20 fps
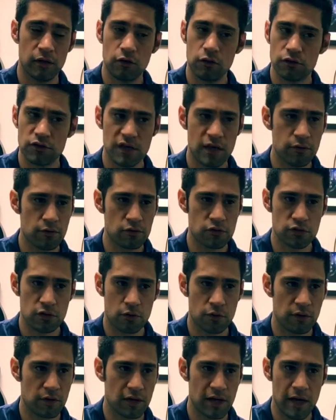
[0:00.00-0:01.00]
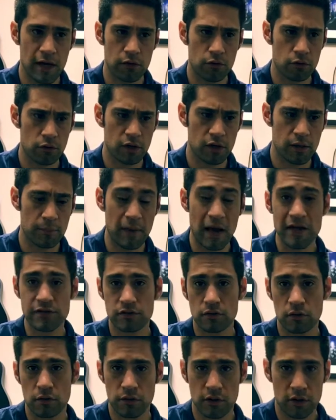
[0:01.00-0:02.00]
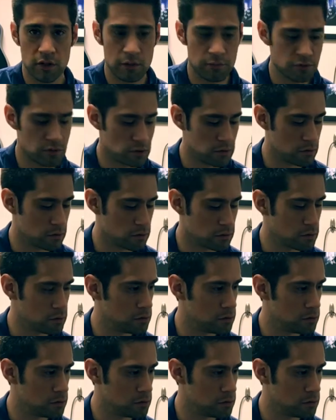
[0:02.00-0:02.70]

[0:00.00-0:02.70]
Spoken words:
You can either start with a down or an up. I start with an upstroke.